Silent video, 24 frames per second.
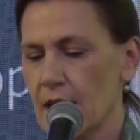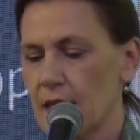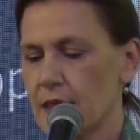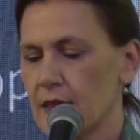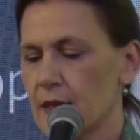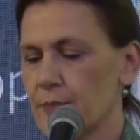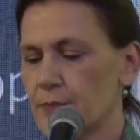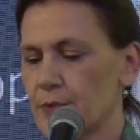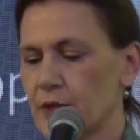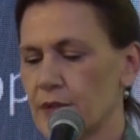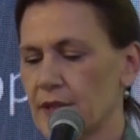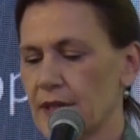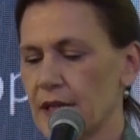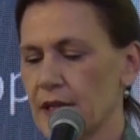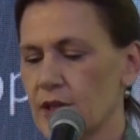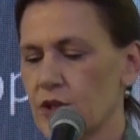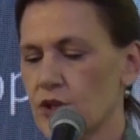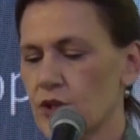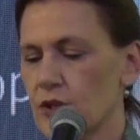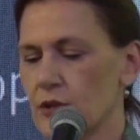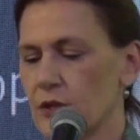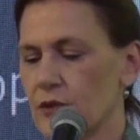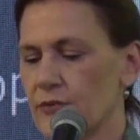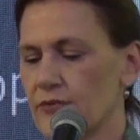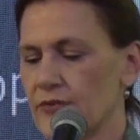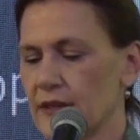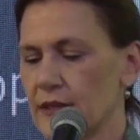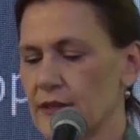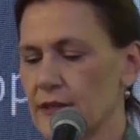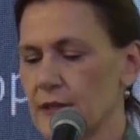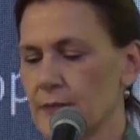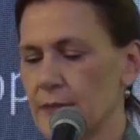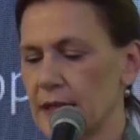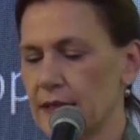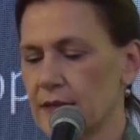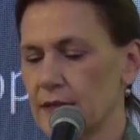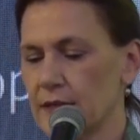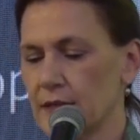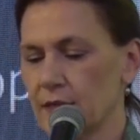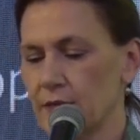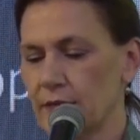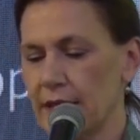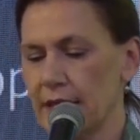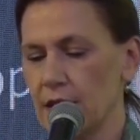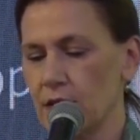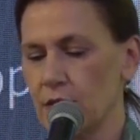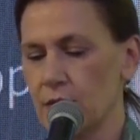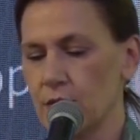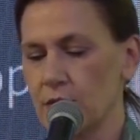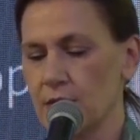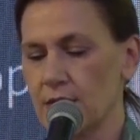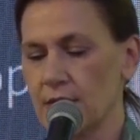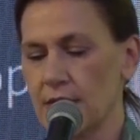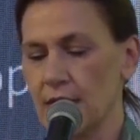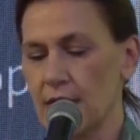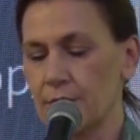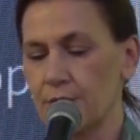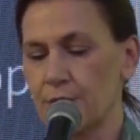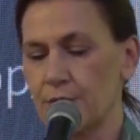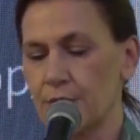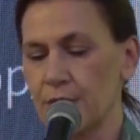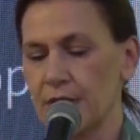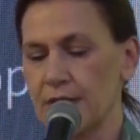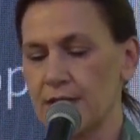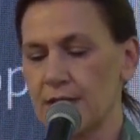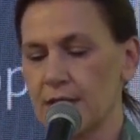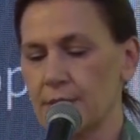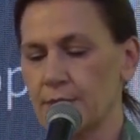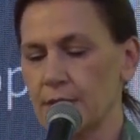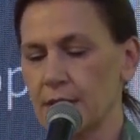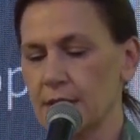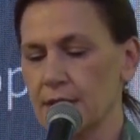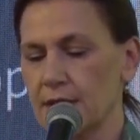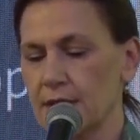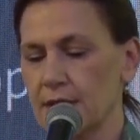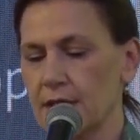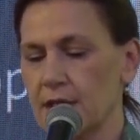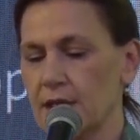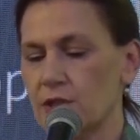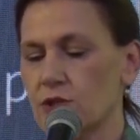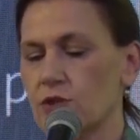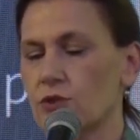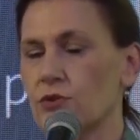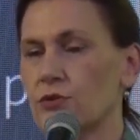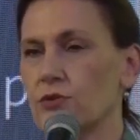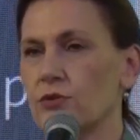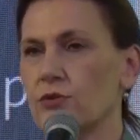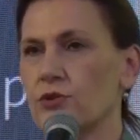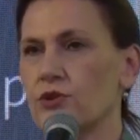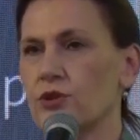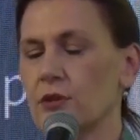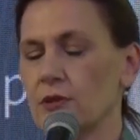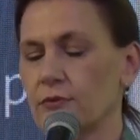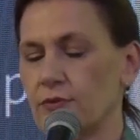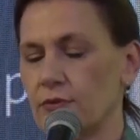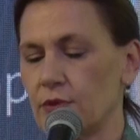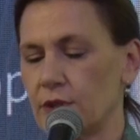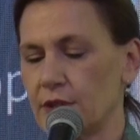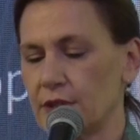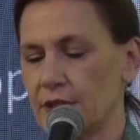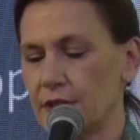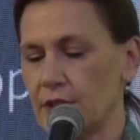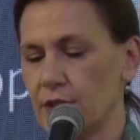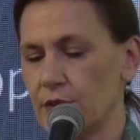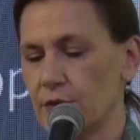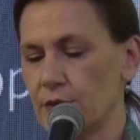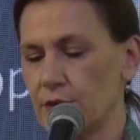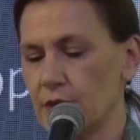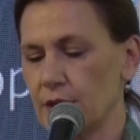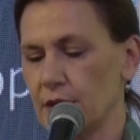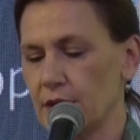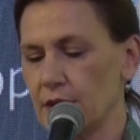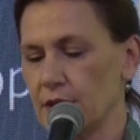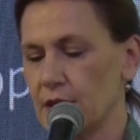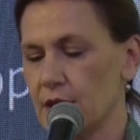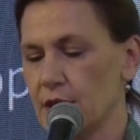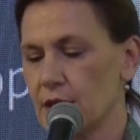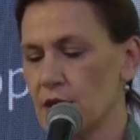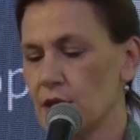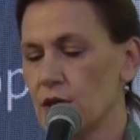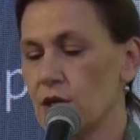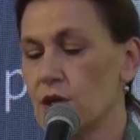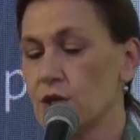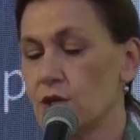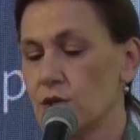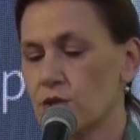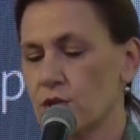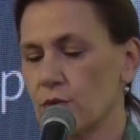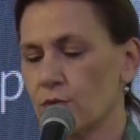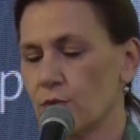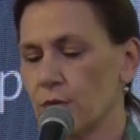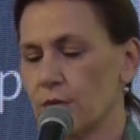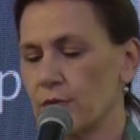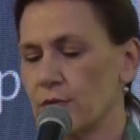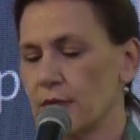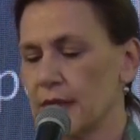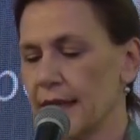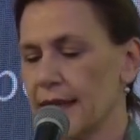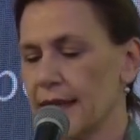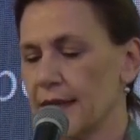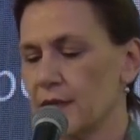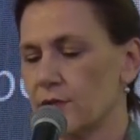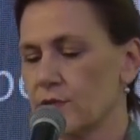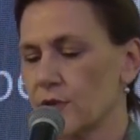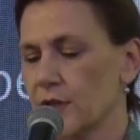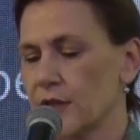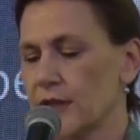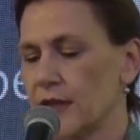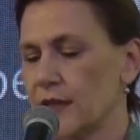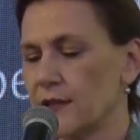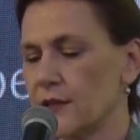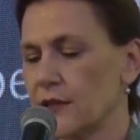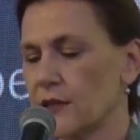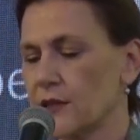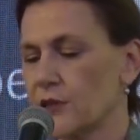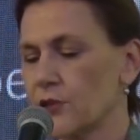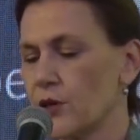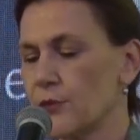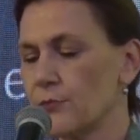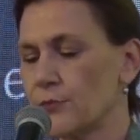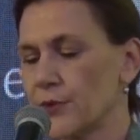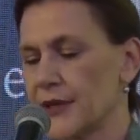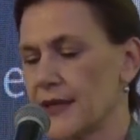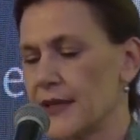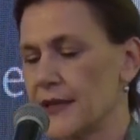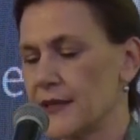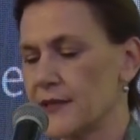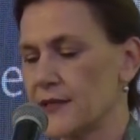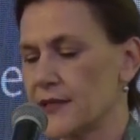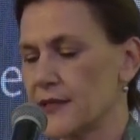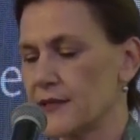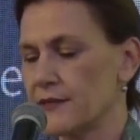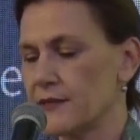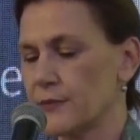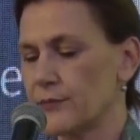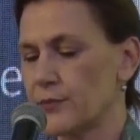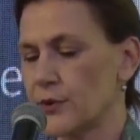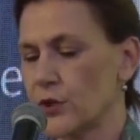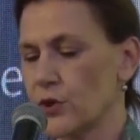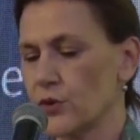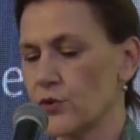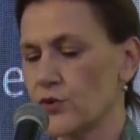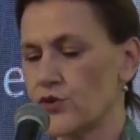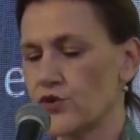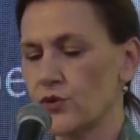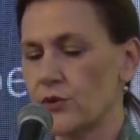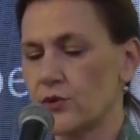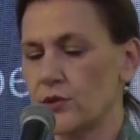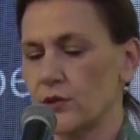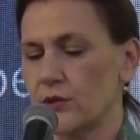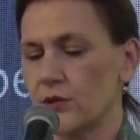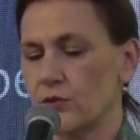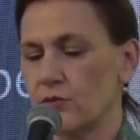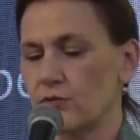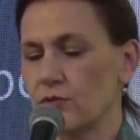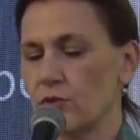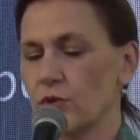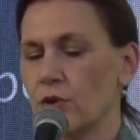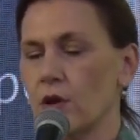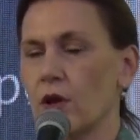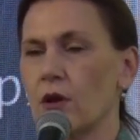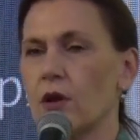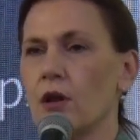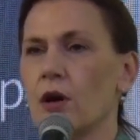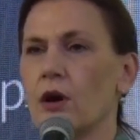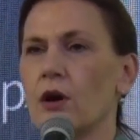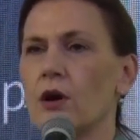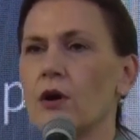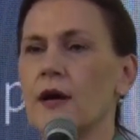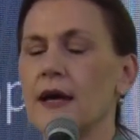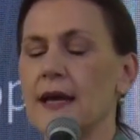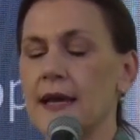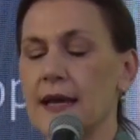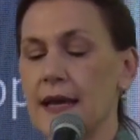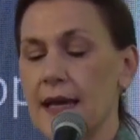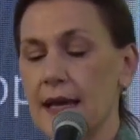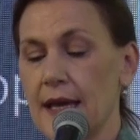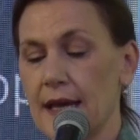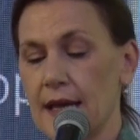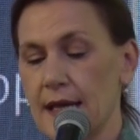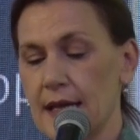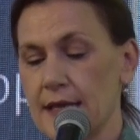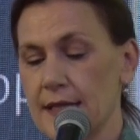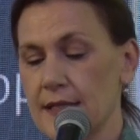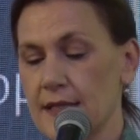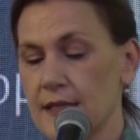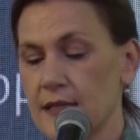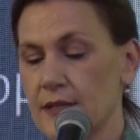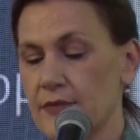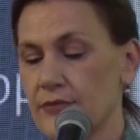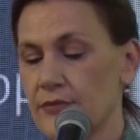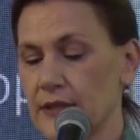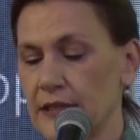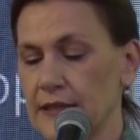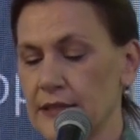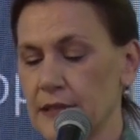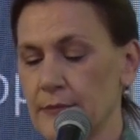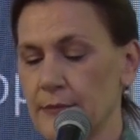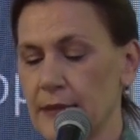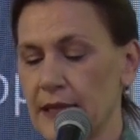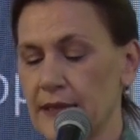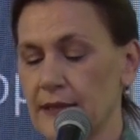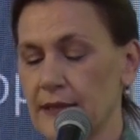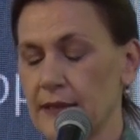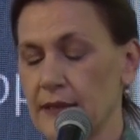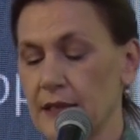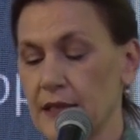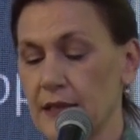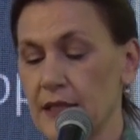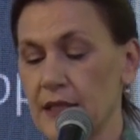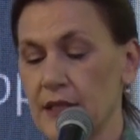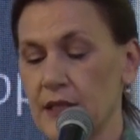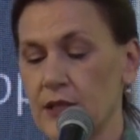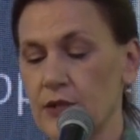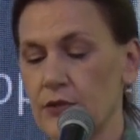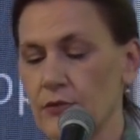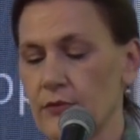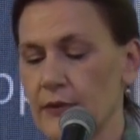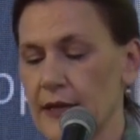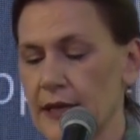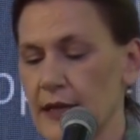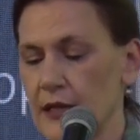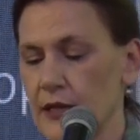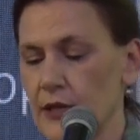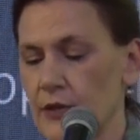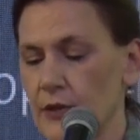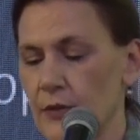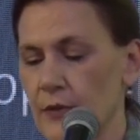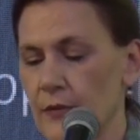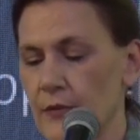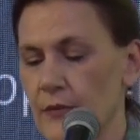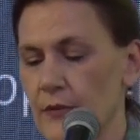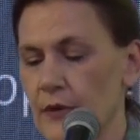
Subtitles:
The protection of fundamental values and principles is crucial for the Union, so we will advocate a comprehensive approach to the rule of law as fundamental EU value.